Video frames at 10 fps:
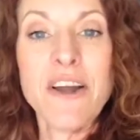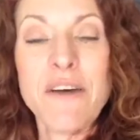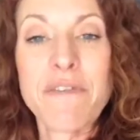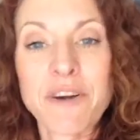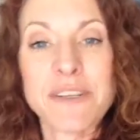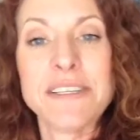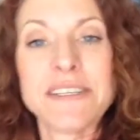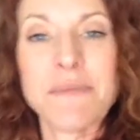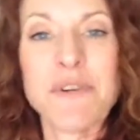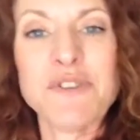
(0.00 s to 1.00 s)
versus
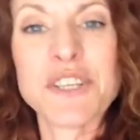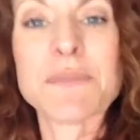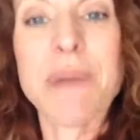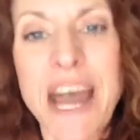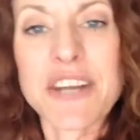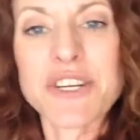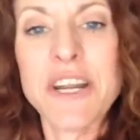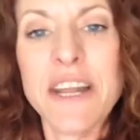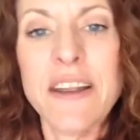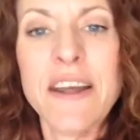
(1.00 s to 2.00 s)
someone who's just
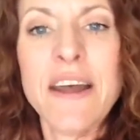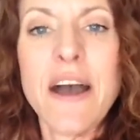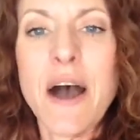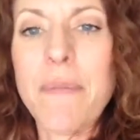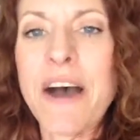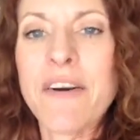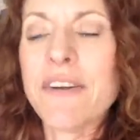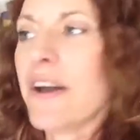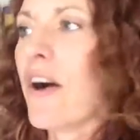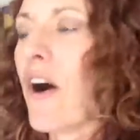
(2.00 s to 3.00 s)
passionate
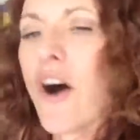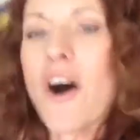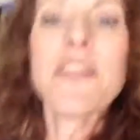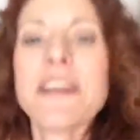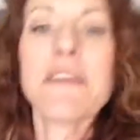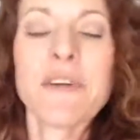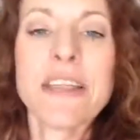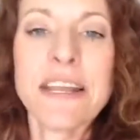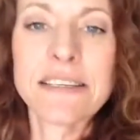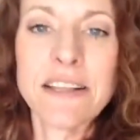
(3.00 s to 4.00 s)
about all the
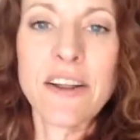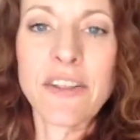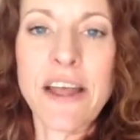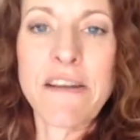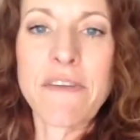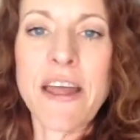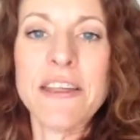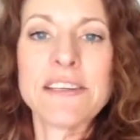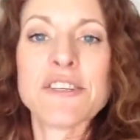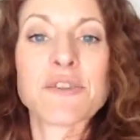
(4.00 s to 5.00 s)
different things in their life, and
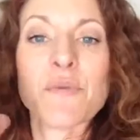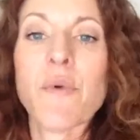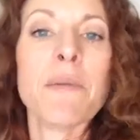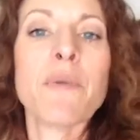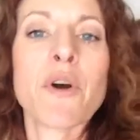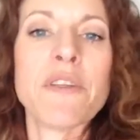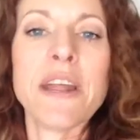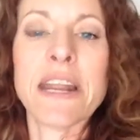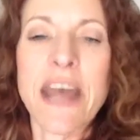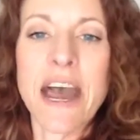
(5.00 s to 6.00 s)
this is just one more
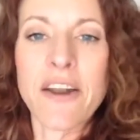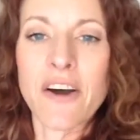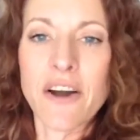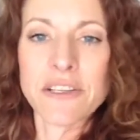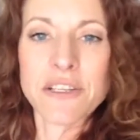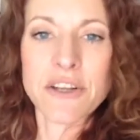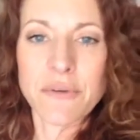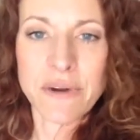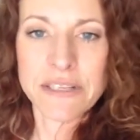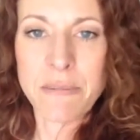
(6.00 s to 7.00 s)
thing to add on to
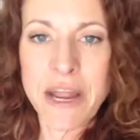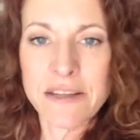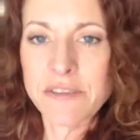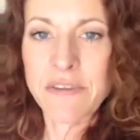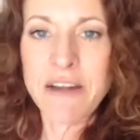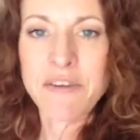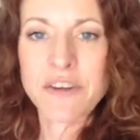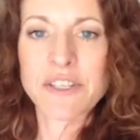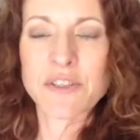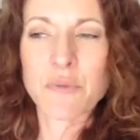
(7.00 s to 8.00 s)
your resume. Survivor
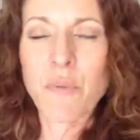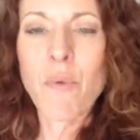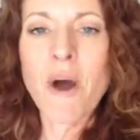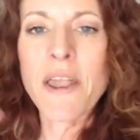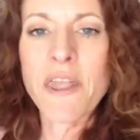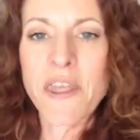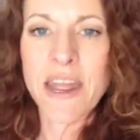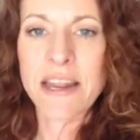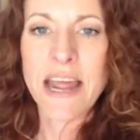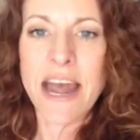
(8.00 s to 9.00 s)
is just one
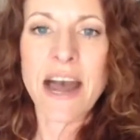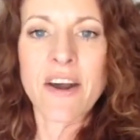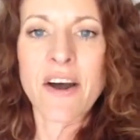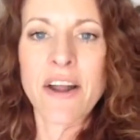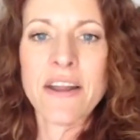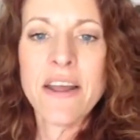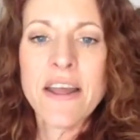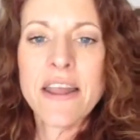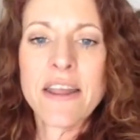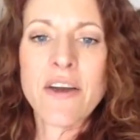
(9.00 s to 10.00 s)
thing to add on.
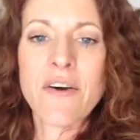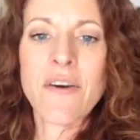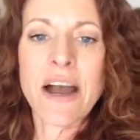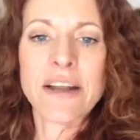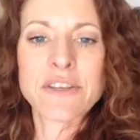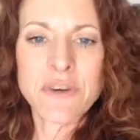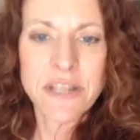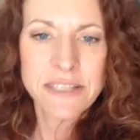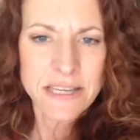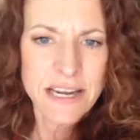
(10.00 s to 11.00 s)
I
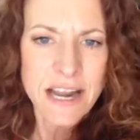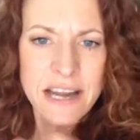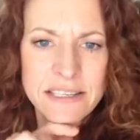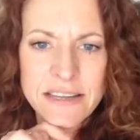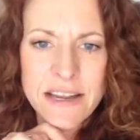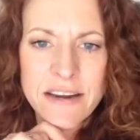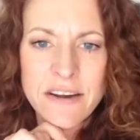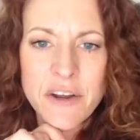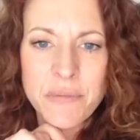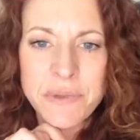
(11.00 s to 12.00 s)
trust, in hindsight,
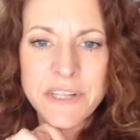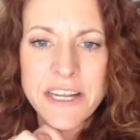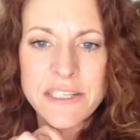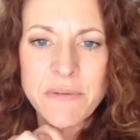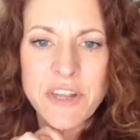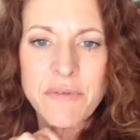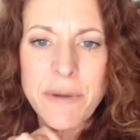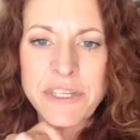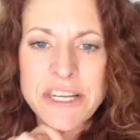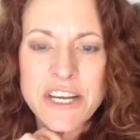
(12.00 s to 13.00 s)
are you pleased with your
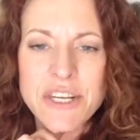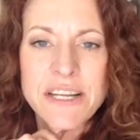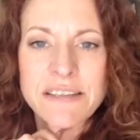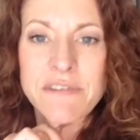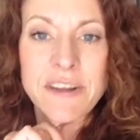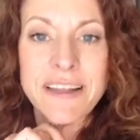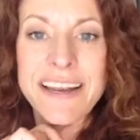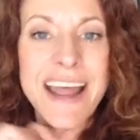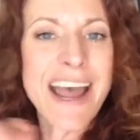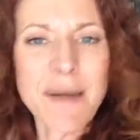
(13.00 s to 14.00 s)
reputation as a
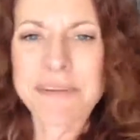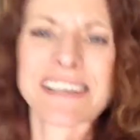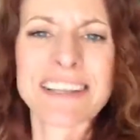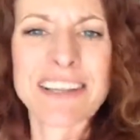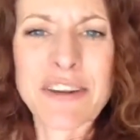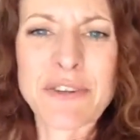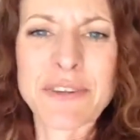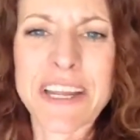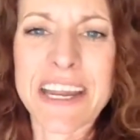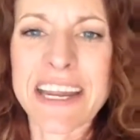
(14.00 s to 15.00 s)
villain?
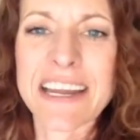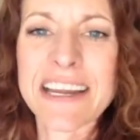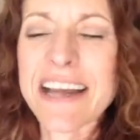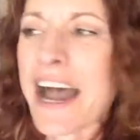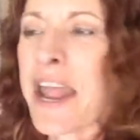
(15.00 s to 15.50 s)
Absolutely. I